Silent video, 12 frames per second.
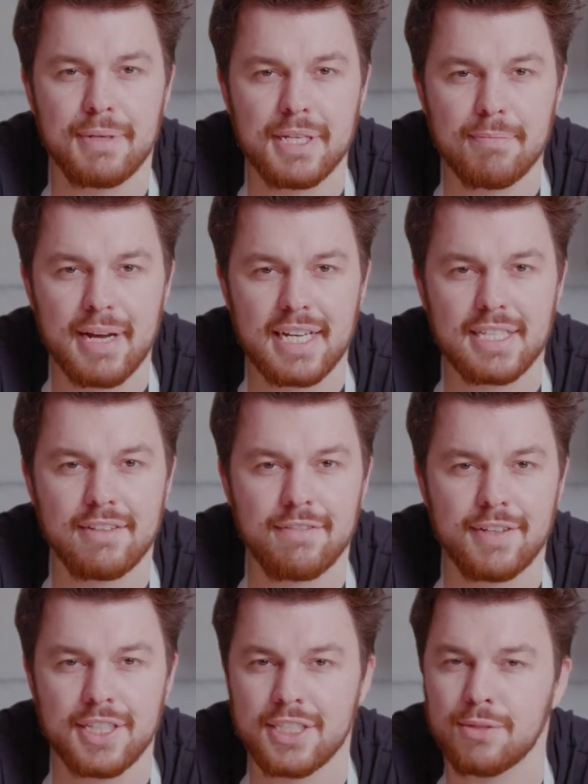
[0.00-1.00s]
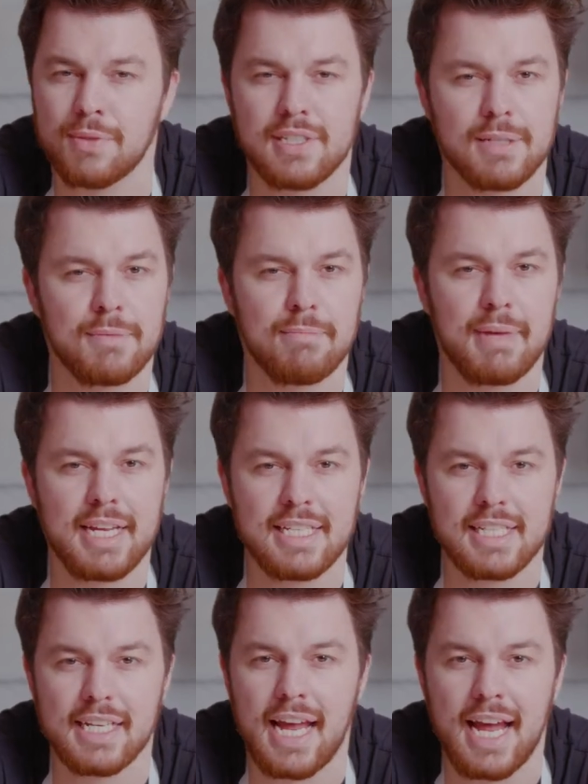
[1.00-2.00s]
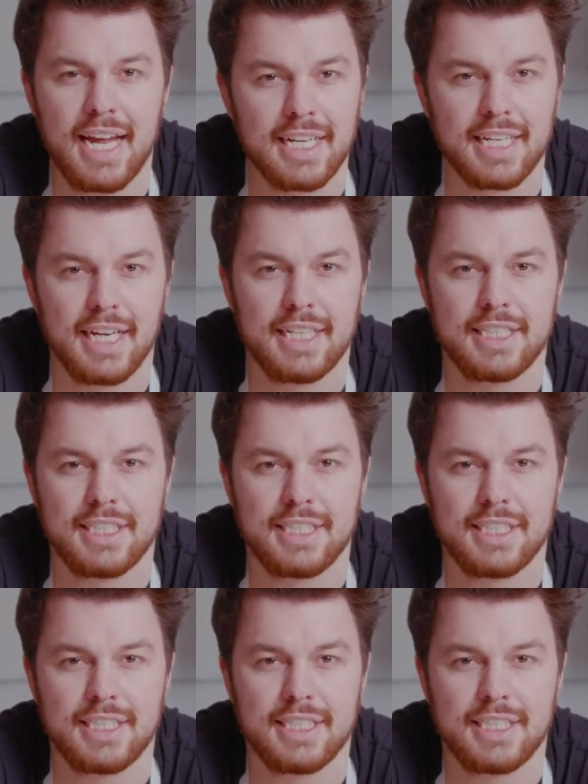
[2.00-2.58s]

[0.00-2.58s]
beer-battered fish with some amazing hand-cut